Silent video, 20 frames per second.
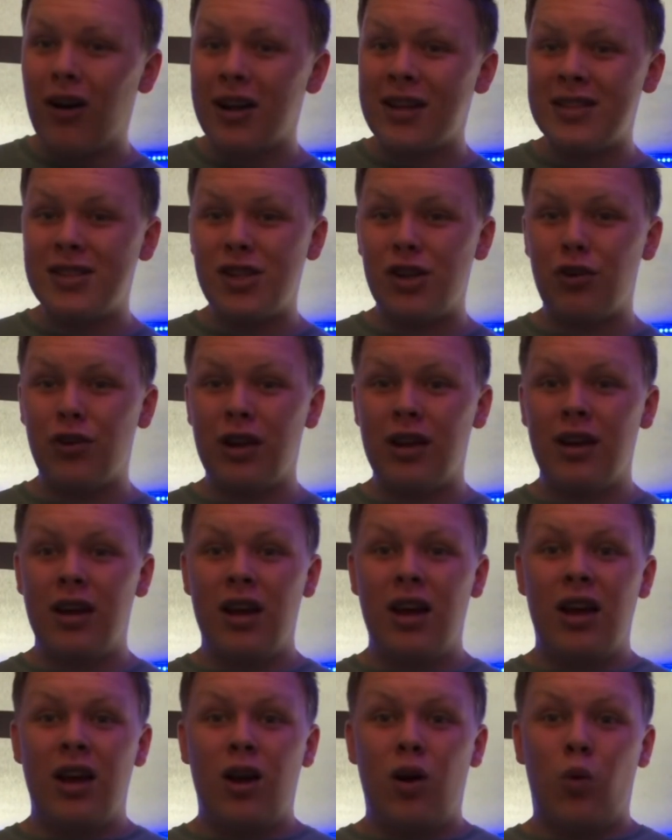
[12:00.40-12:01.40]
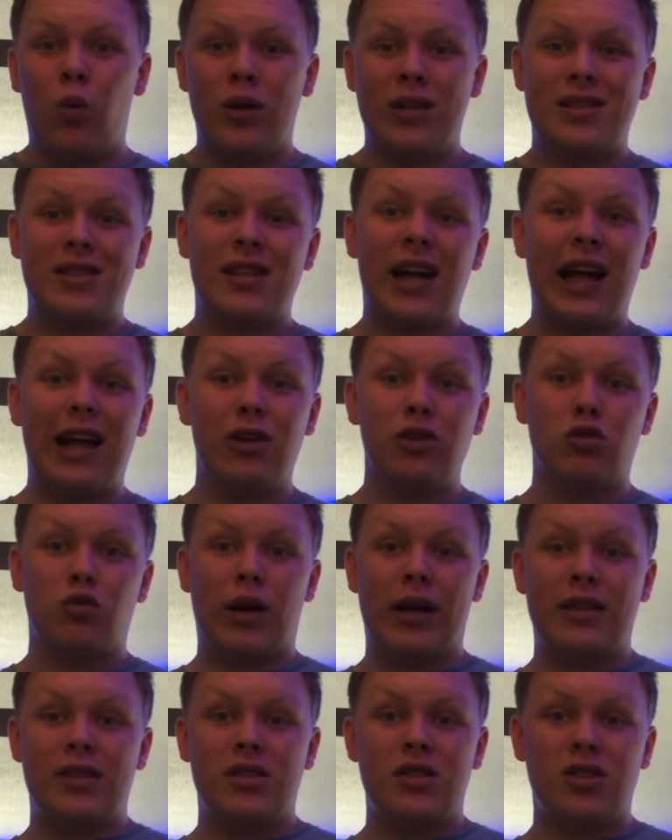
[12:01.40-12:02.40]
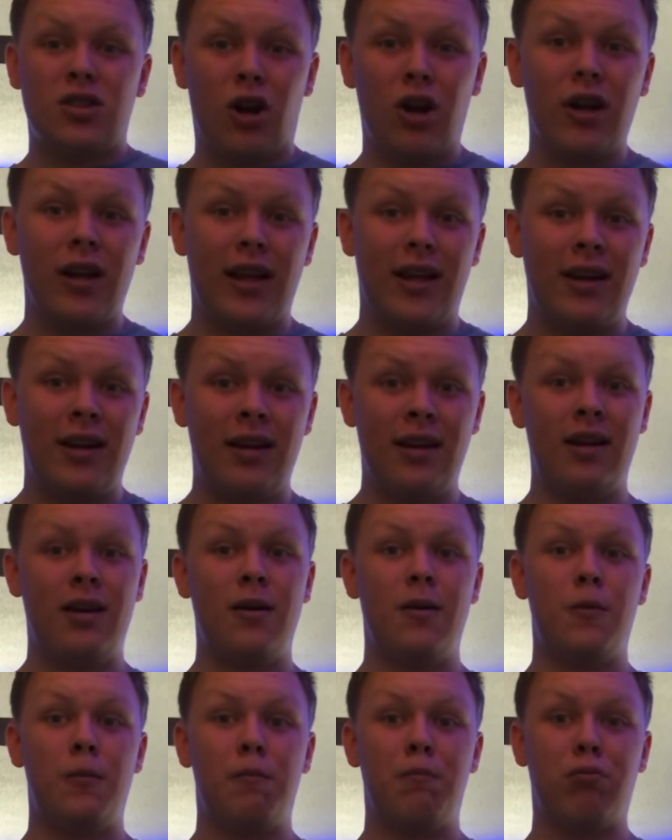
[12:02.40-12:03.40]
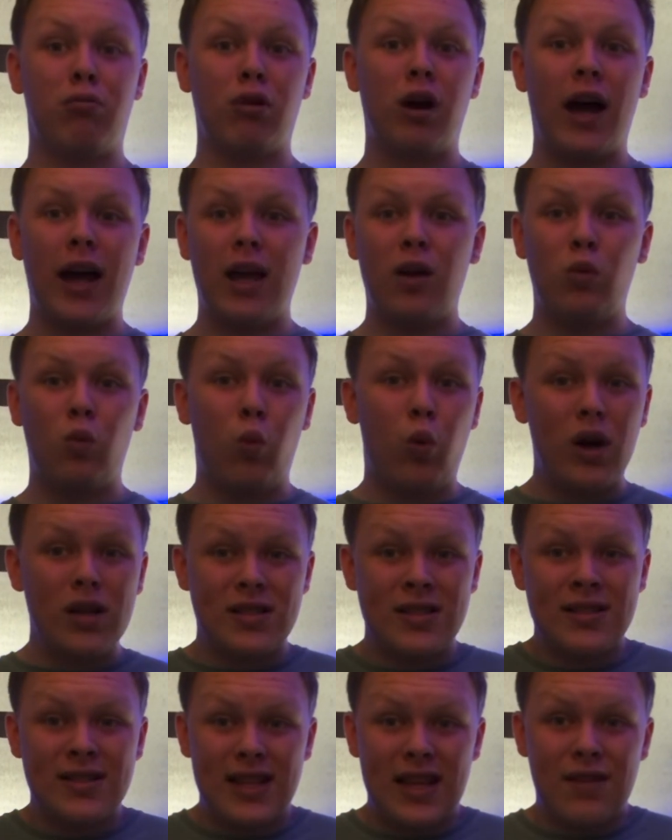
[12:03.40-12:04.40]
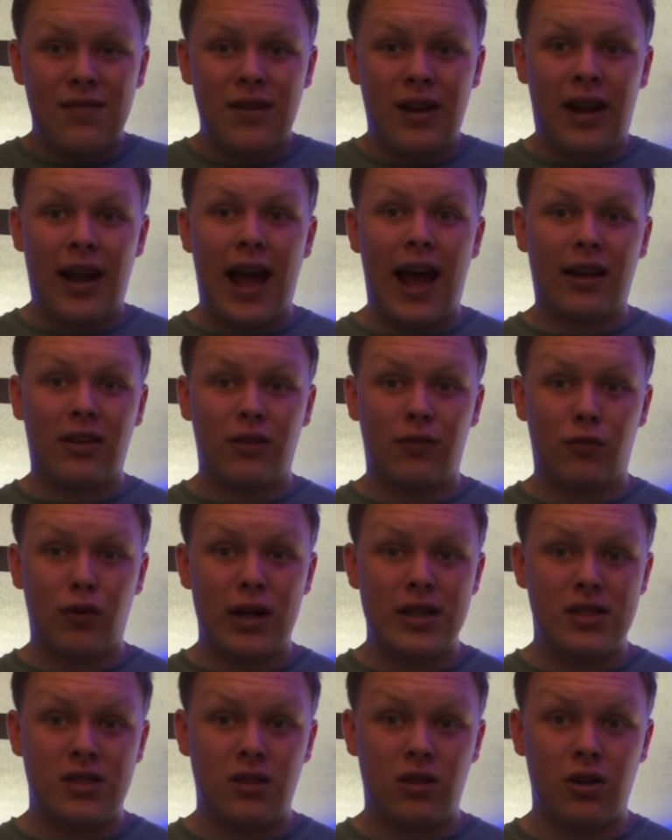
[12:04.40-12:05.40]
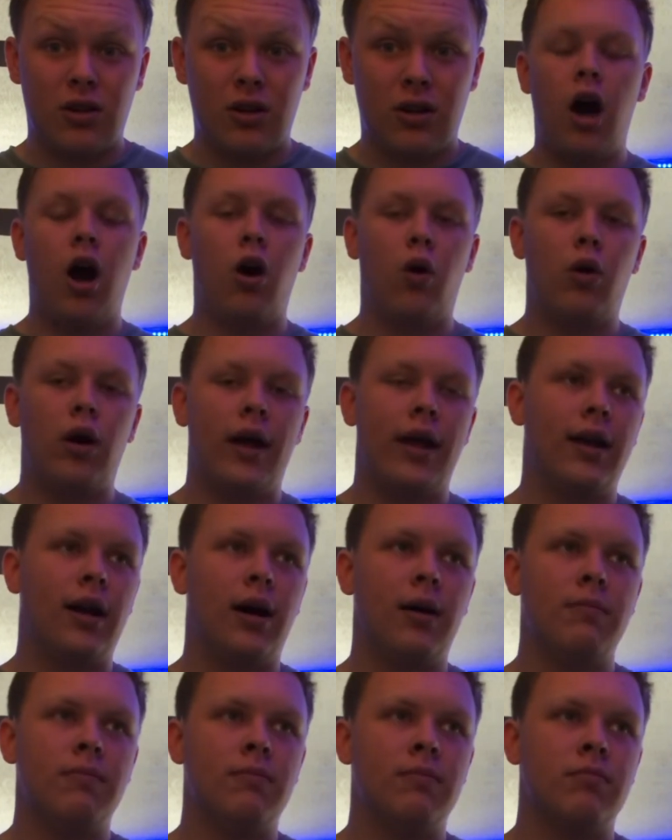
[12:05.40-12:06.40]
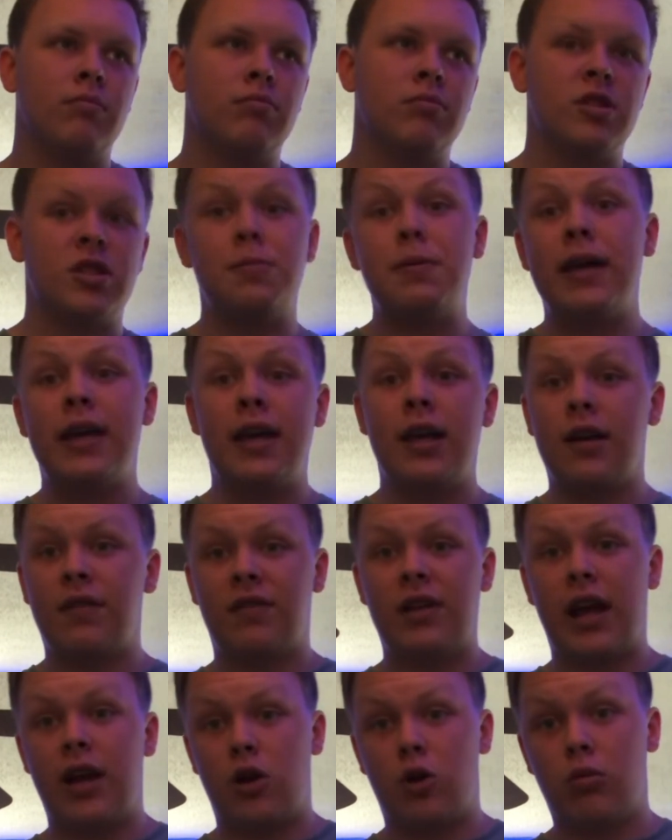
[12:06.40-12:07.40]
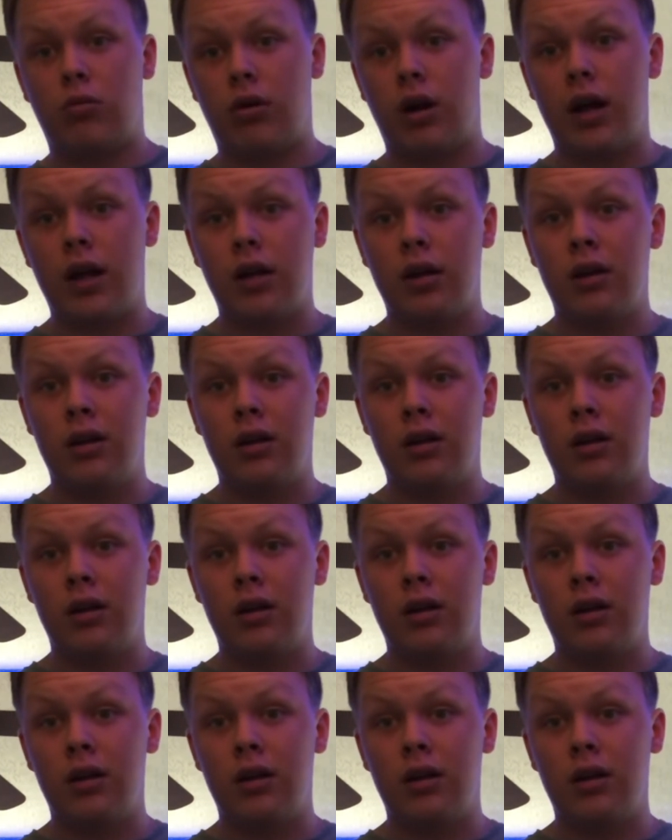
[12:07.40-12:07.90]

considering when Styles' reign started, Bryan wasn't even an active wrestler. Oh, and speaking of Daniel Bryan.